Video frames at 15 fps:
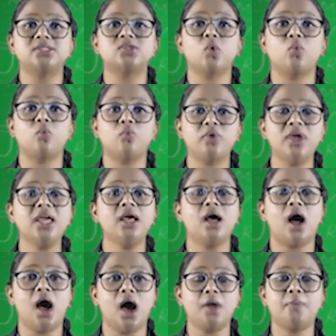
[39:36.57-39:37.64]
So
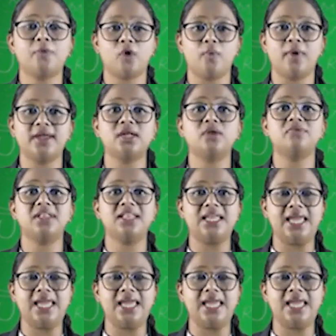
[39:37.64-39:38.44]
we are provided with